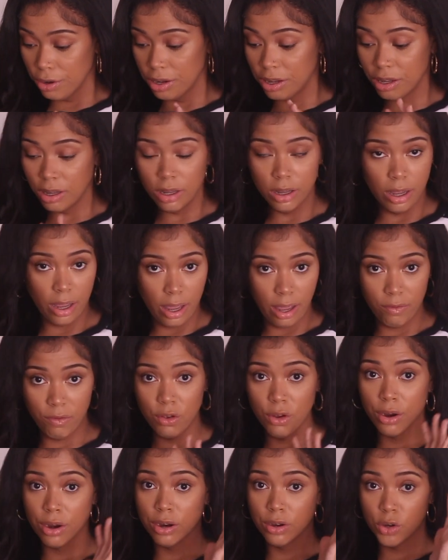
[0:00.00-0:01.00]
good if
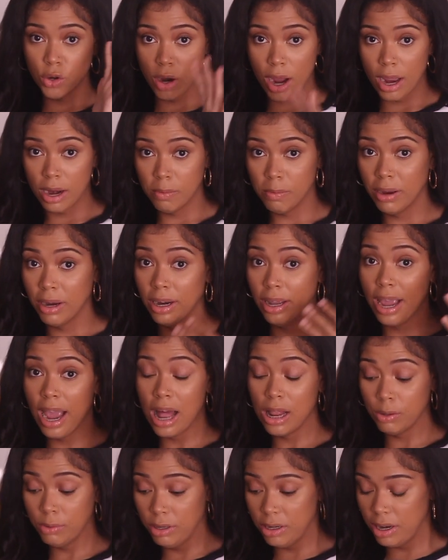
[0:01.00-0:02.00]
you're trying to be in a
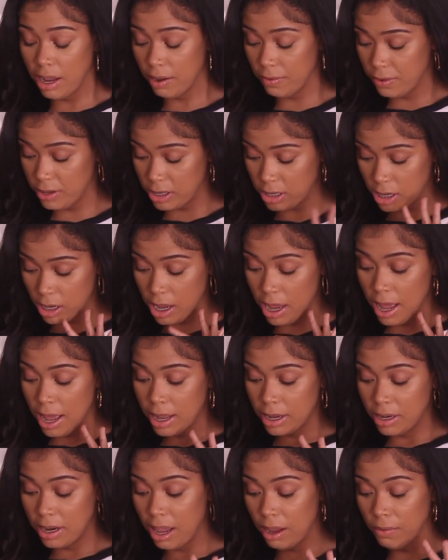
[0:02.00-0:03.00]
calorie deficit.
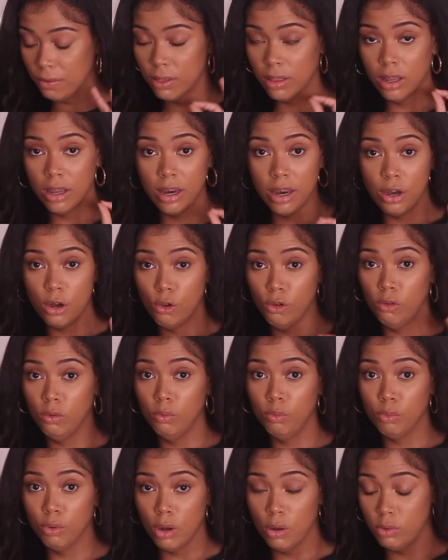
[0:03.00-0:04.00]
Definitely do
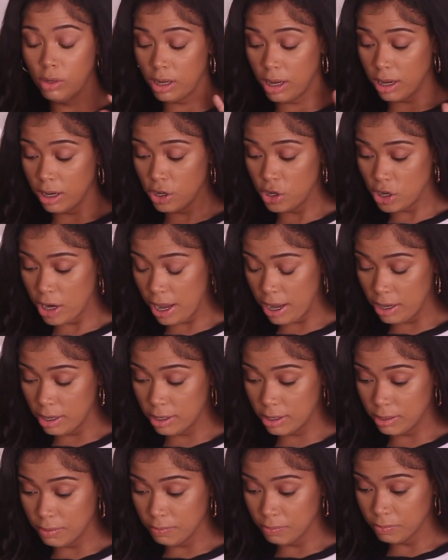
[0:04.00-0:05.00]
protein
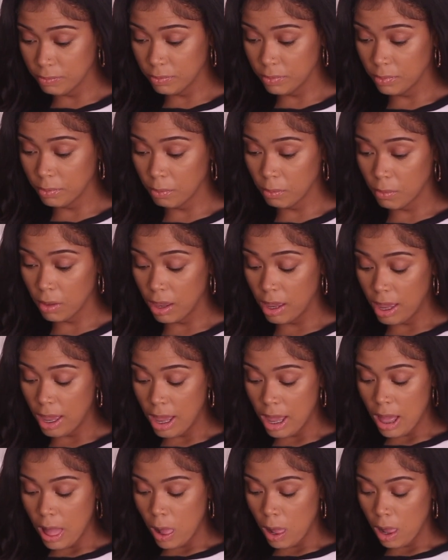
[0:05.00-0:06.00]
shakes.
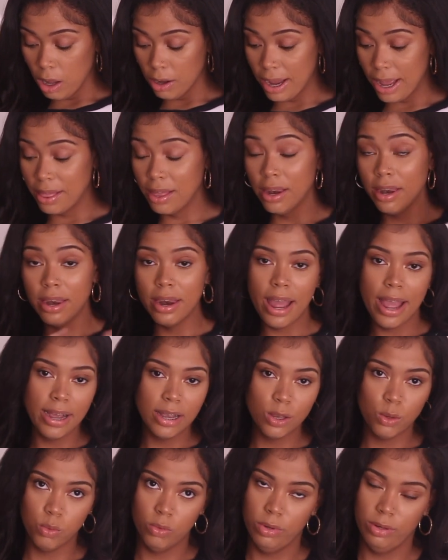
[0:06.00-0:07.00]
Okay, the
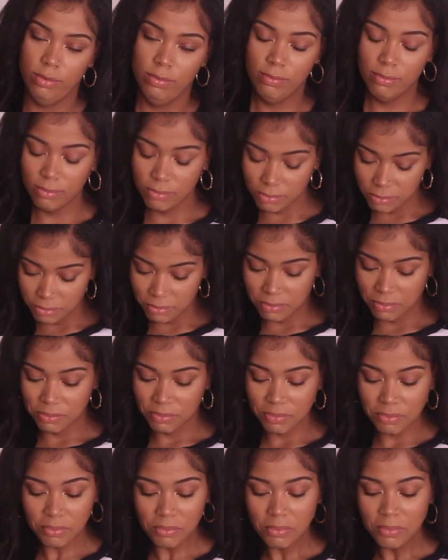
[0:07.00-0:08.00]
next one
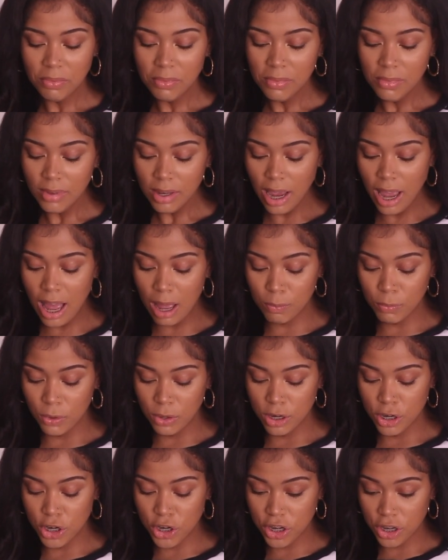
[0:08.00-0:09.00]
I'm going
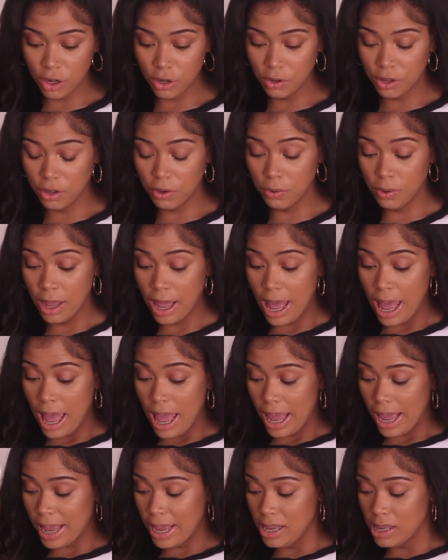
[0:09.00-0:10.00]
to show you
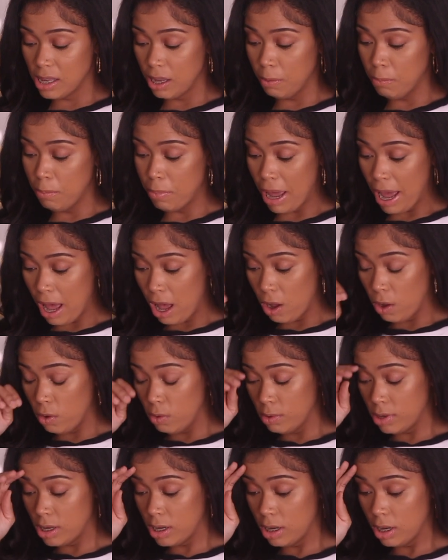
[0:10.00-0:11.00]
is
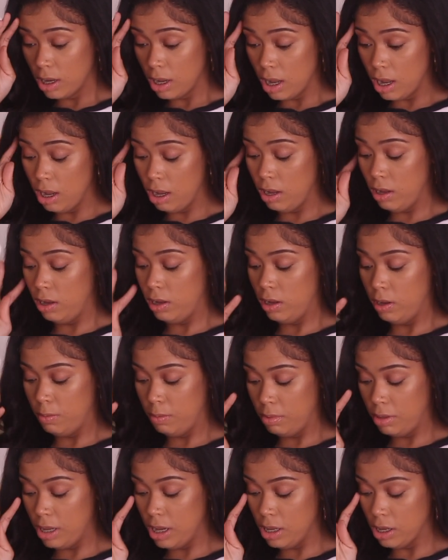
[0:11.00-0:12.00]
about,
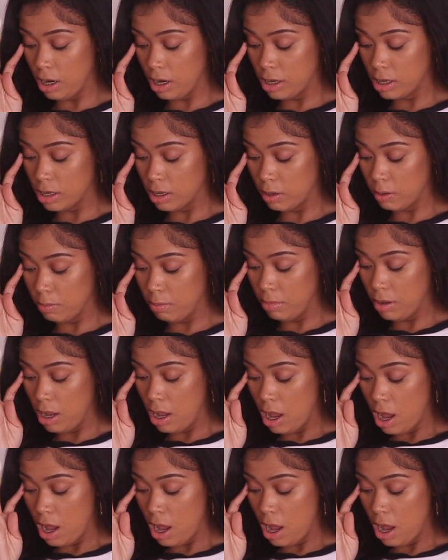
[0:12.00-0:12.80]
these are some